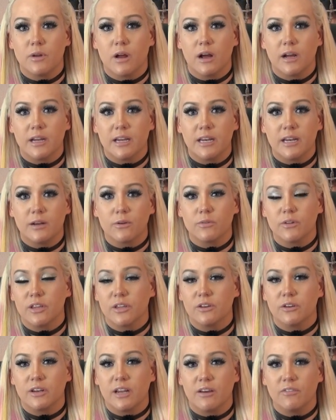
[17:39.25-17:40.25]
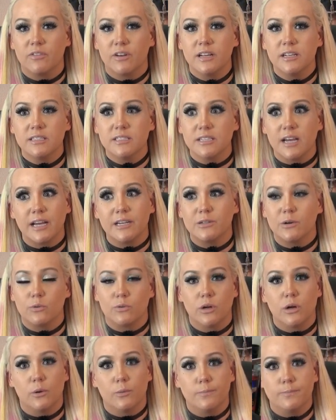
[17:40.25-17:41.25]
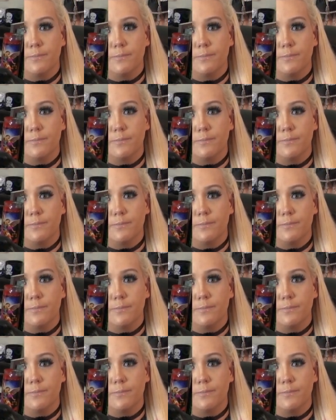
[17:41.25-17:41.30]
not getting really good evidence? I don't know.